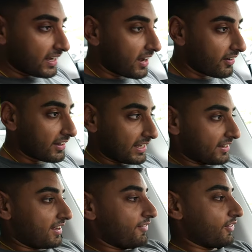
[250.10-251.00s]
out. And I,
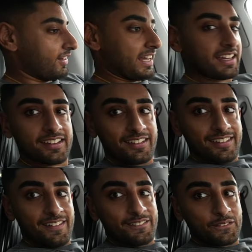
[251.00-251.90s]
have got like
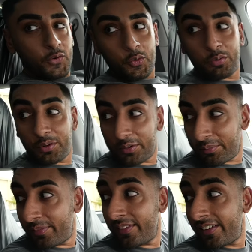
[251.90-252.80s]
full room.
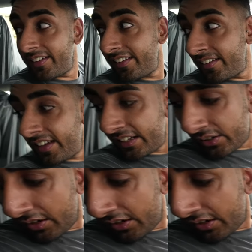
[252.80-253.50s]
And you've